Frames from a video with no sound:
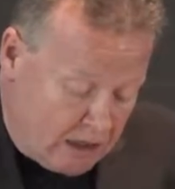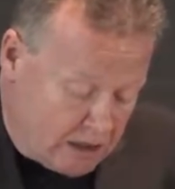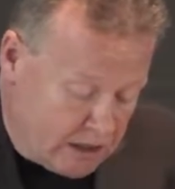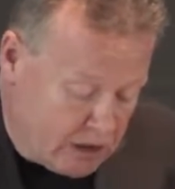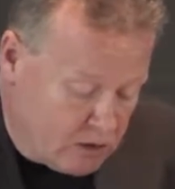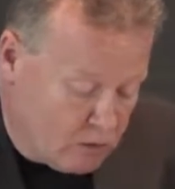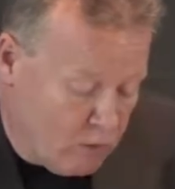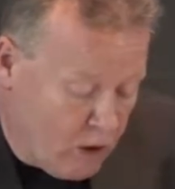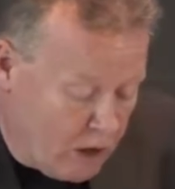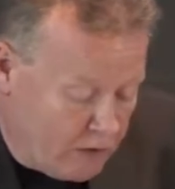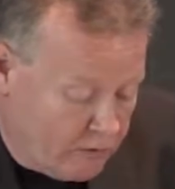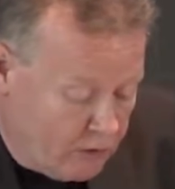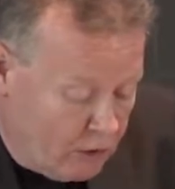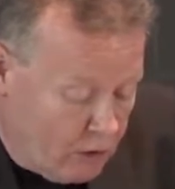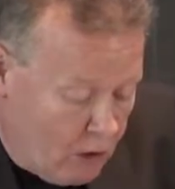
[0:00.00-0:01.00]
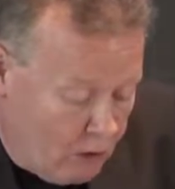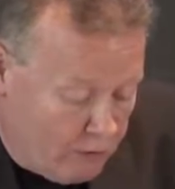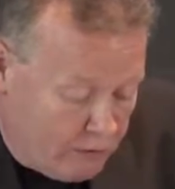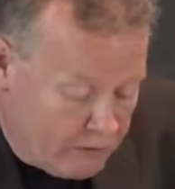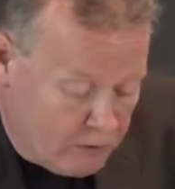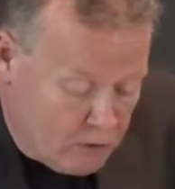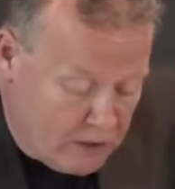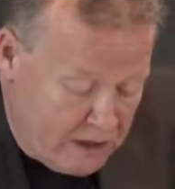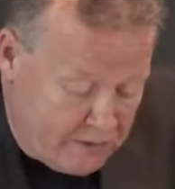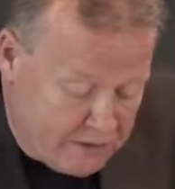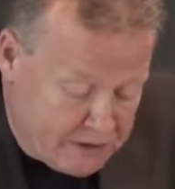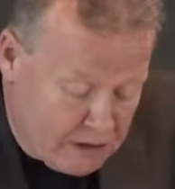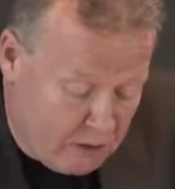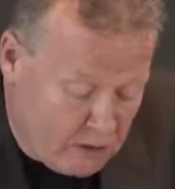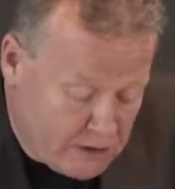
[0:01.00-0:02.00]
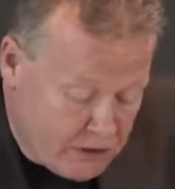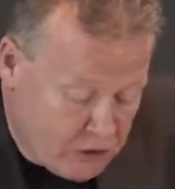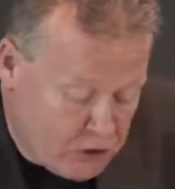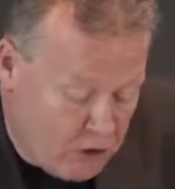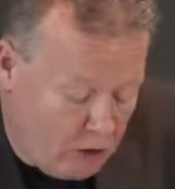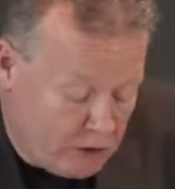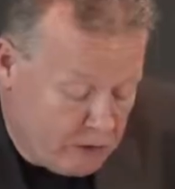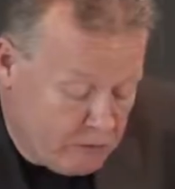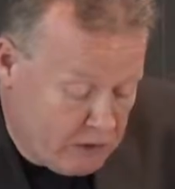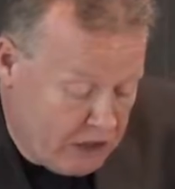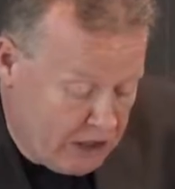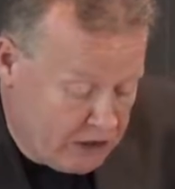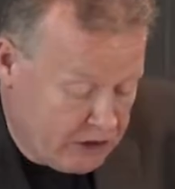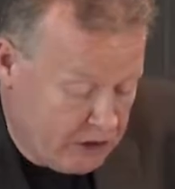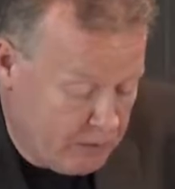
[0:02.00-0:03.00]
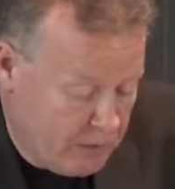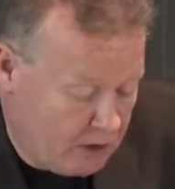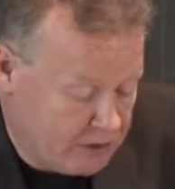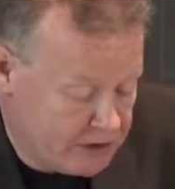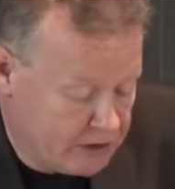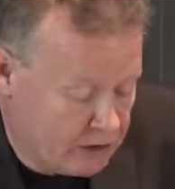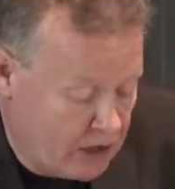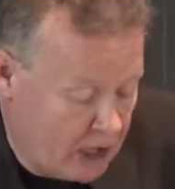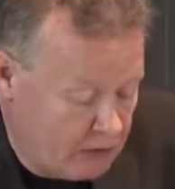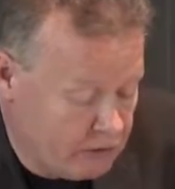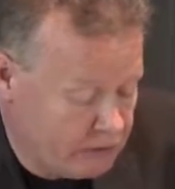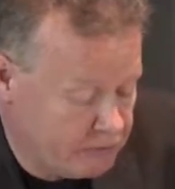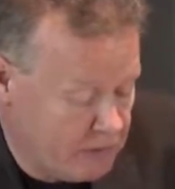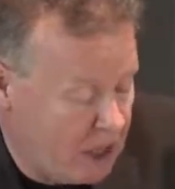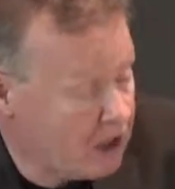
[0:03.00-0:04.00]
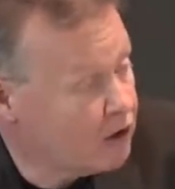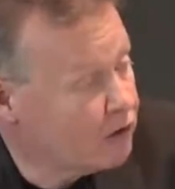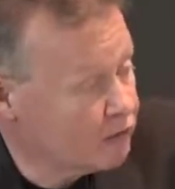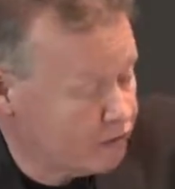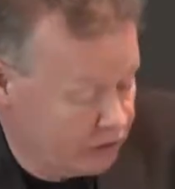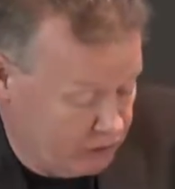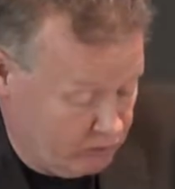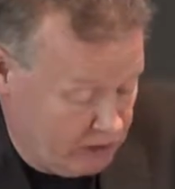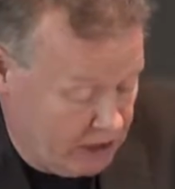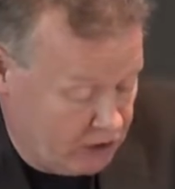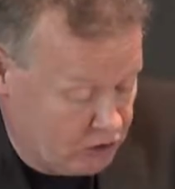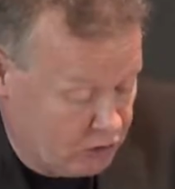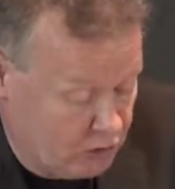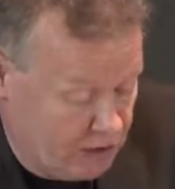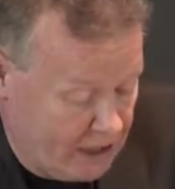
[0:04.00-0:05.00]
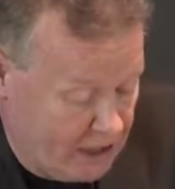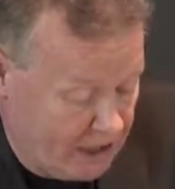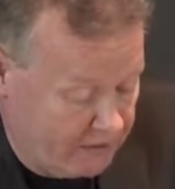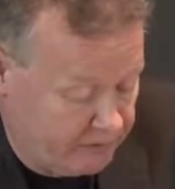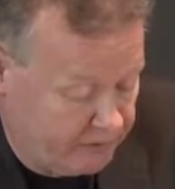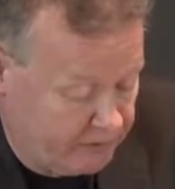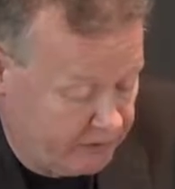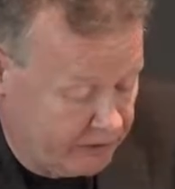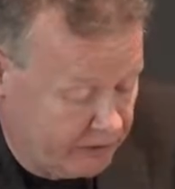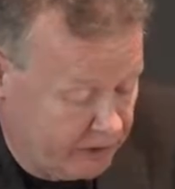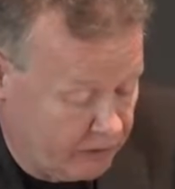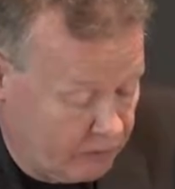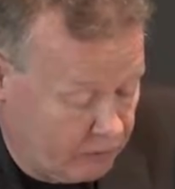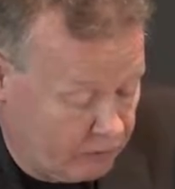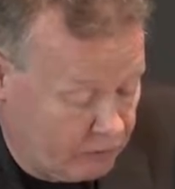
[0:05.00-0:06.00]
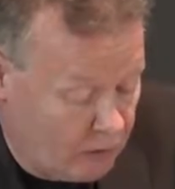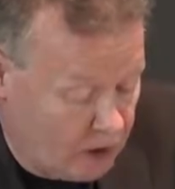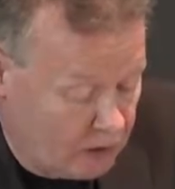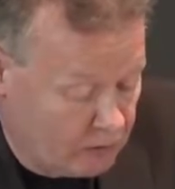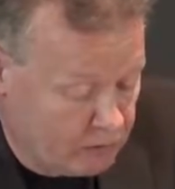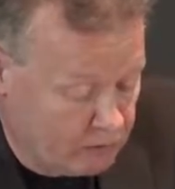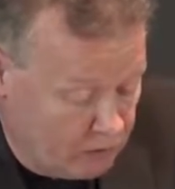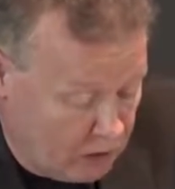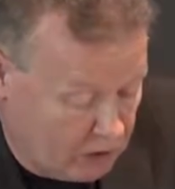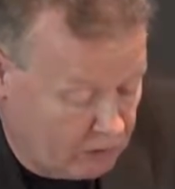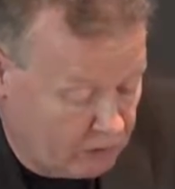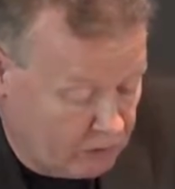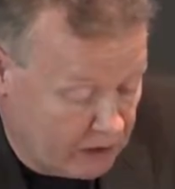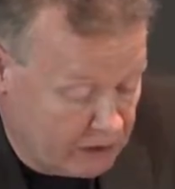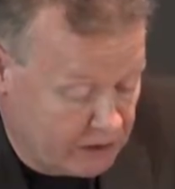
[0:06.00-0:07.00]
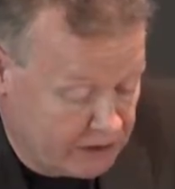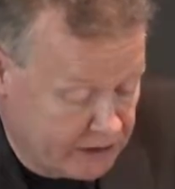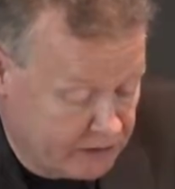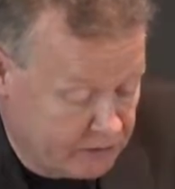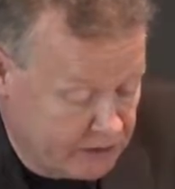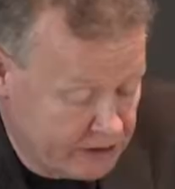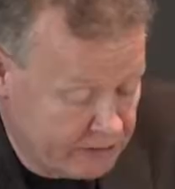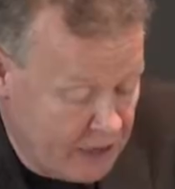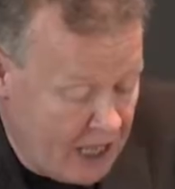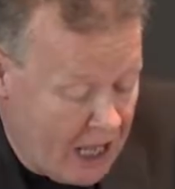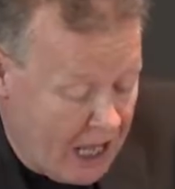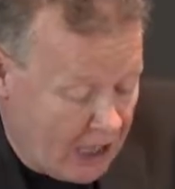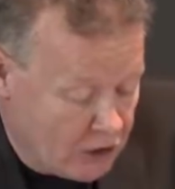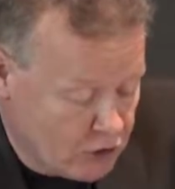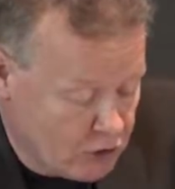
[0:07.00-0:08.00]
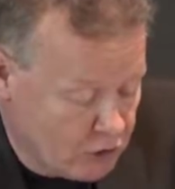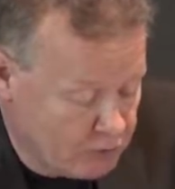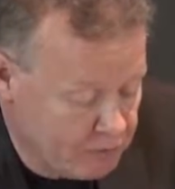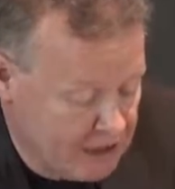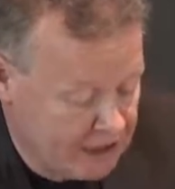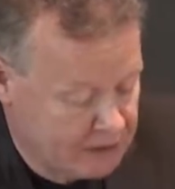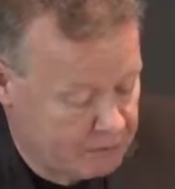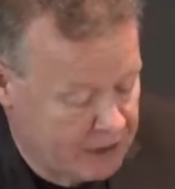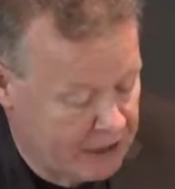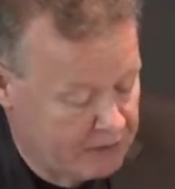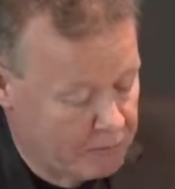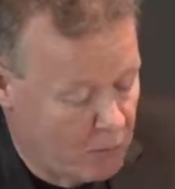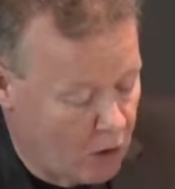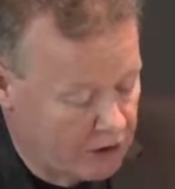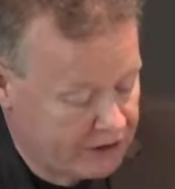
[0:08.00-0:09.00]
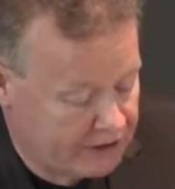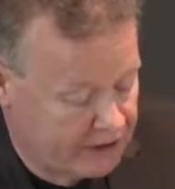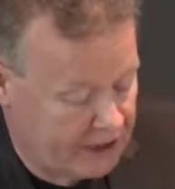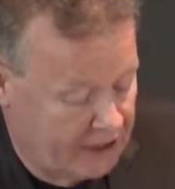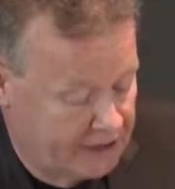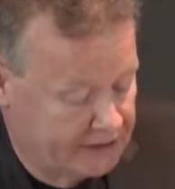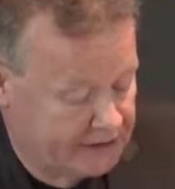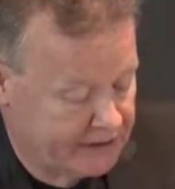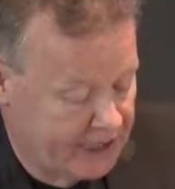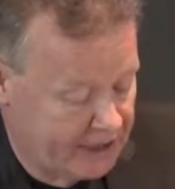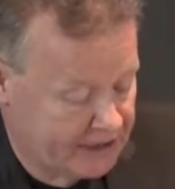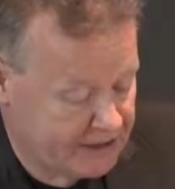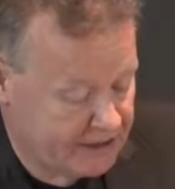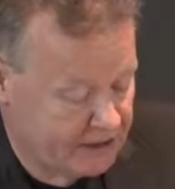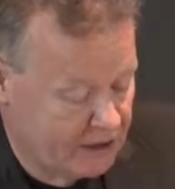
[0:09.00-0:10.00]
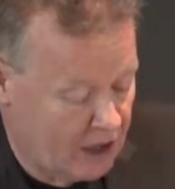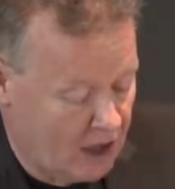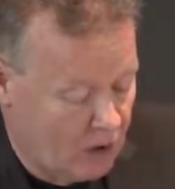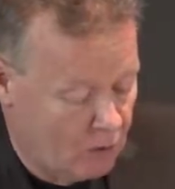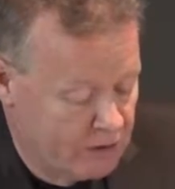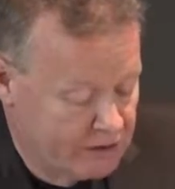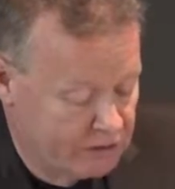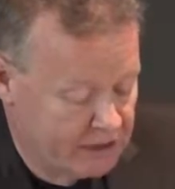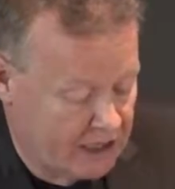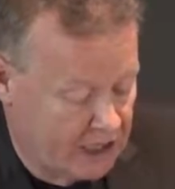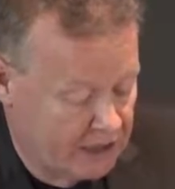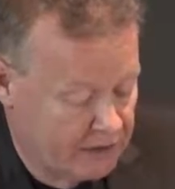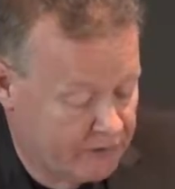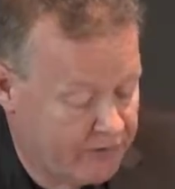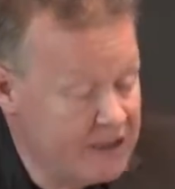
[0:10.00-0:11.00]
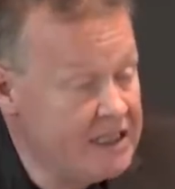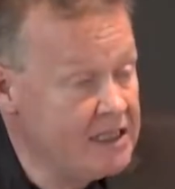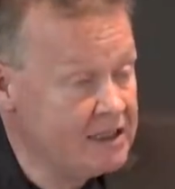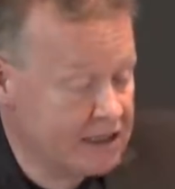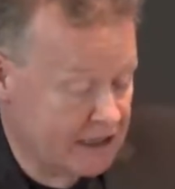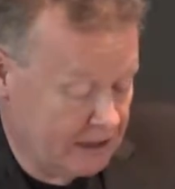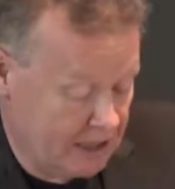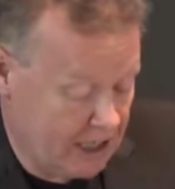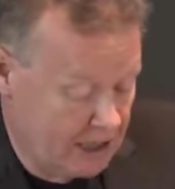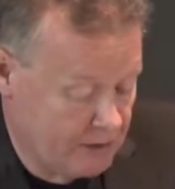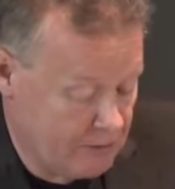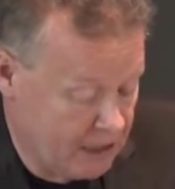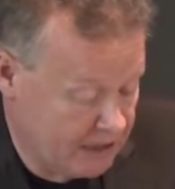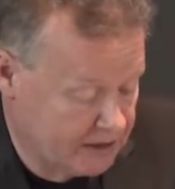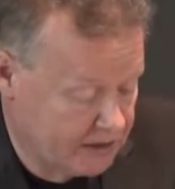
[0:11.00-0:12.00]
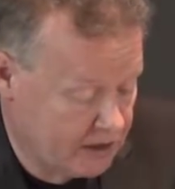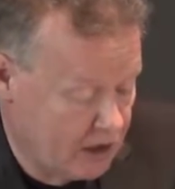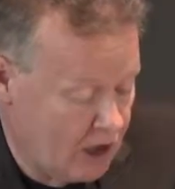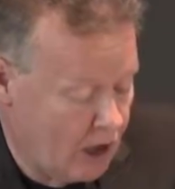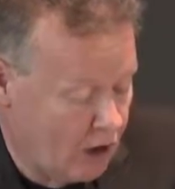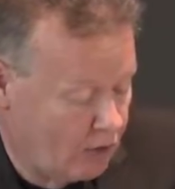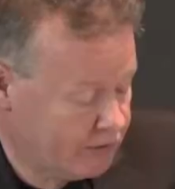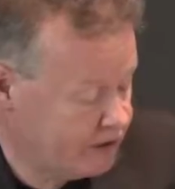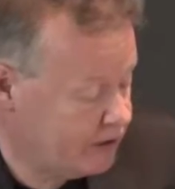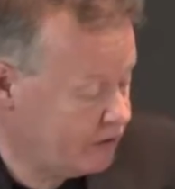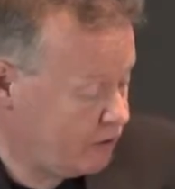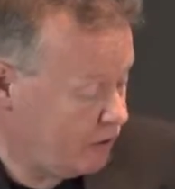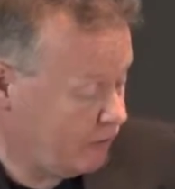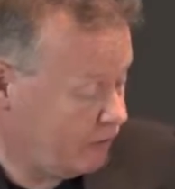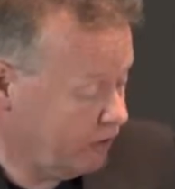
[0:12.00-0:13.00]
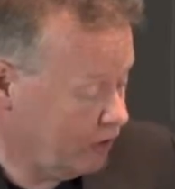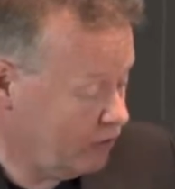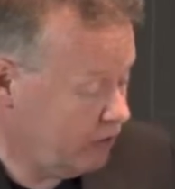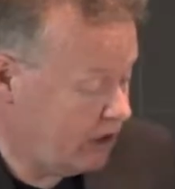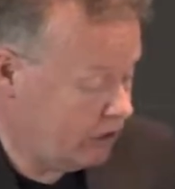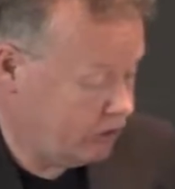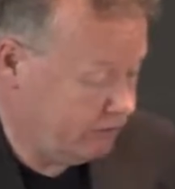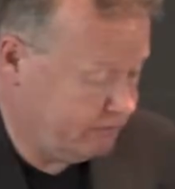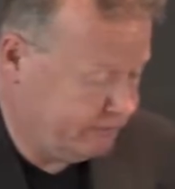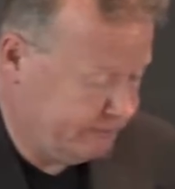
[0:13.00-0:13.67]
This workflow overview gives also a short impression about the current MARC configuration we have of MARC records in RISM and should be explained more detailed next with regarding fields and elements of this configuration.